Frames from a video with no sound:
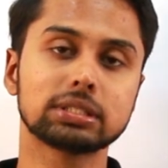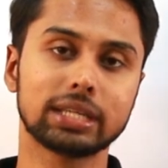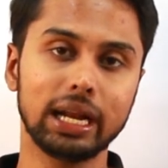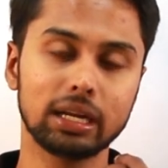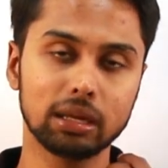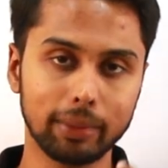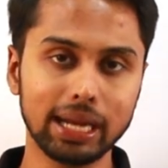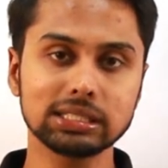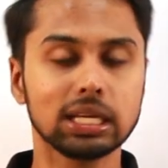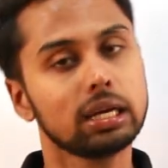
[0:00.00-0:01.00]
a state
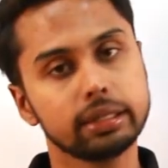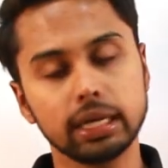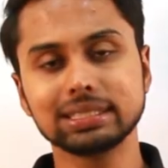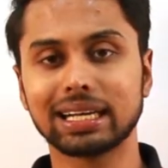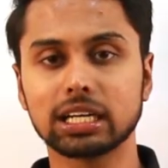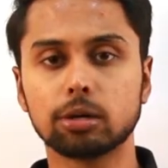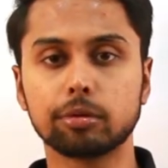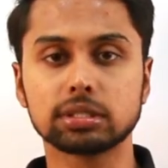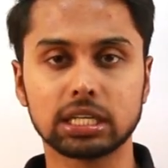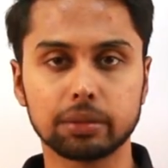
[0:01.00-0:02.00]
demands, then central
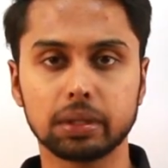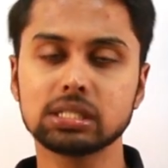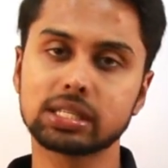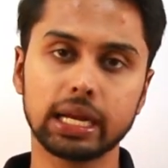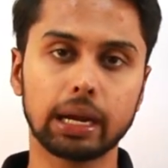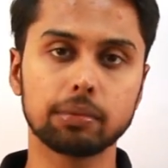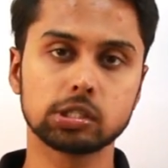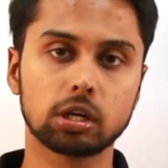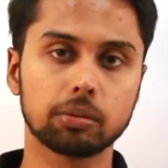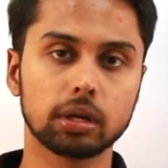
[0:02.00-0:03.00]
government will set up this State
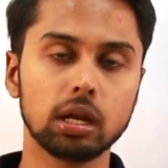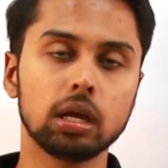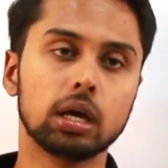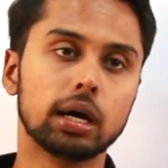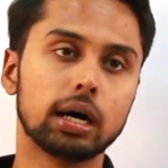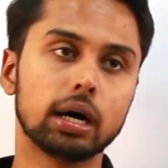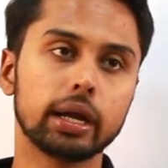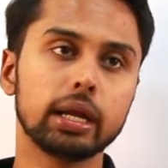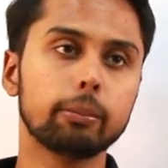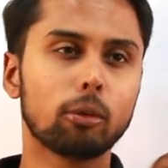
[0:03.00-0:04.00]
Administrative Tribunal.
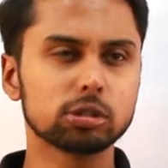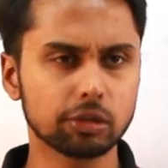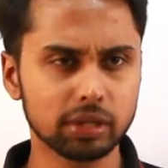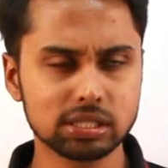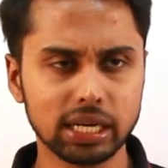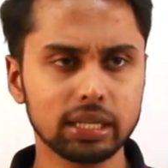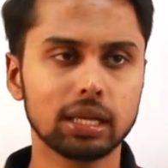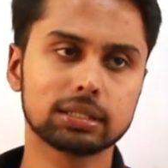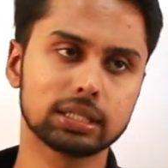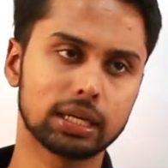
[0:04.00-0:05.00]
In most of the state,
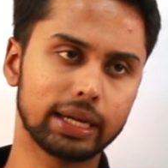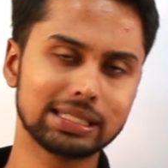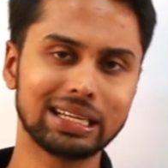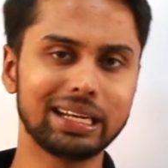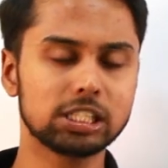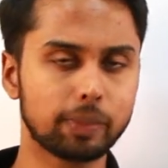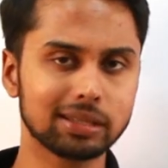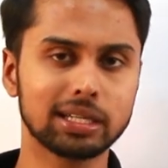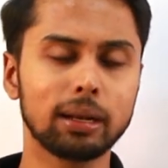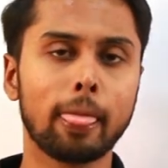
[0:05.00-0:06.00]
this SAT is
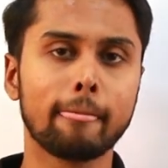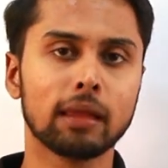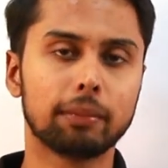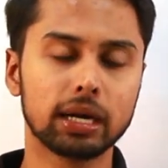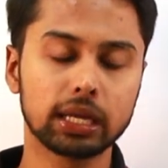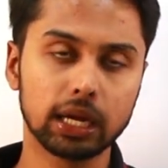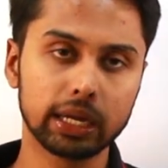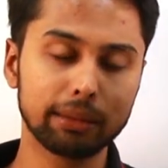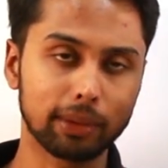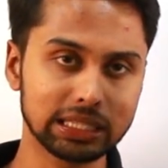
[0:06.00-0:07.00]
present, but
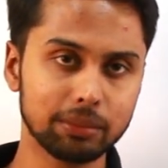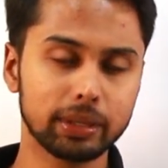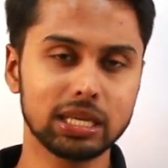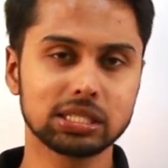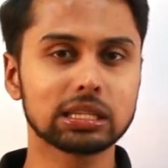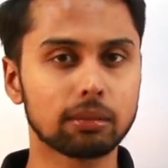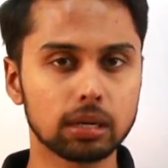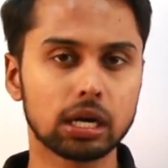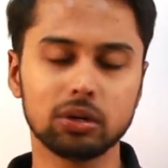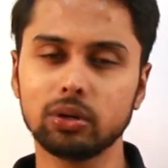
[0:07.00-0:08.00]
in Madhya Pradesh and
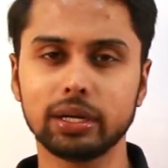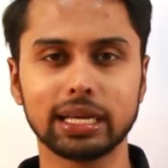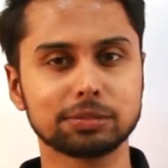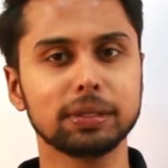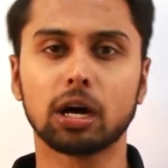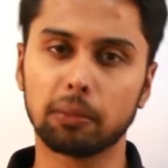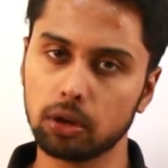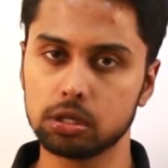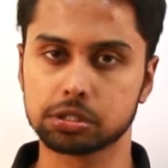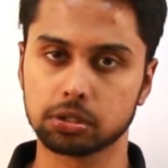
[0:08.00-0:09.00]
Tamil Nadu, it has been
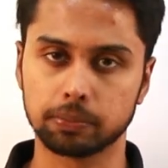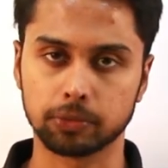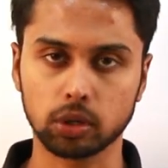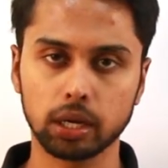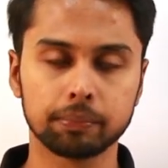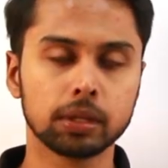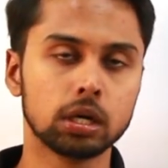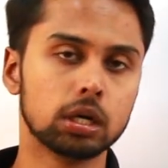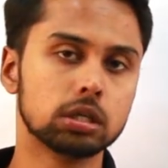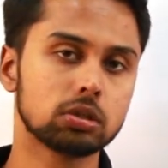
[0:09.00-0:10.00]
abolished. Okay,
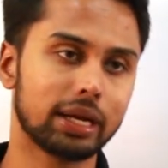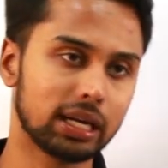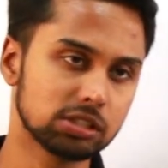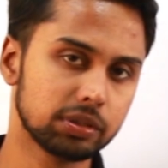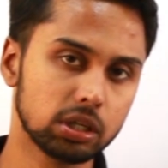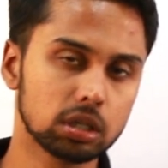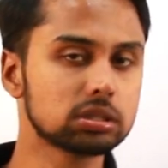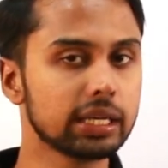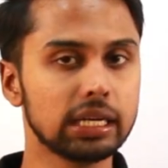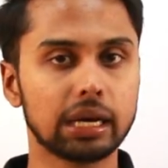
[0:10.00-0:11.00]
so that is with your
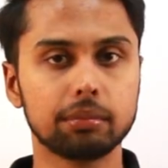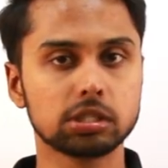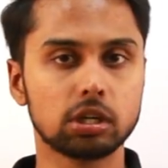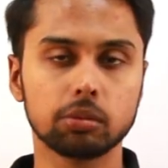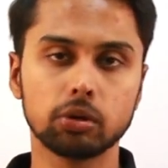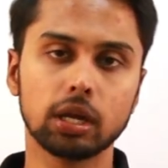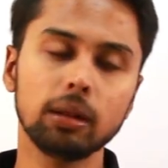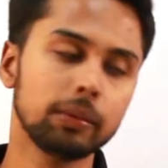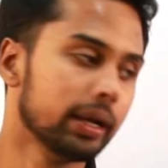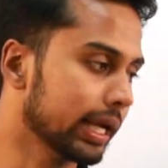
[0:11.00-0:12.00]
State Administrative
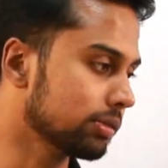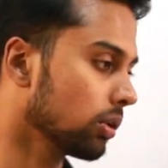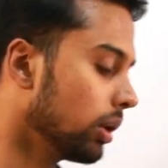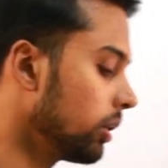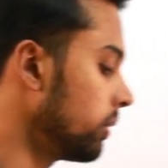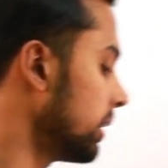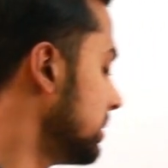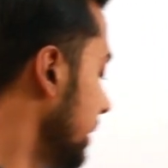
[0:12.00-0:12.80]
Tribunal. Next, we are going to the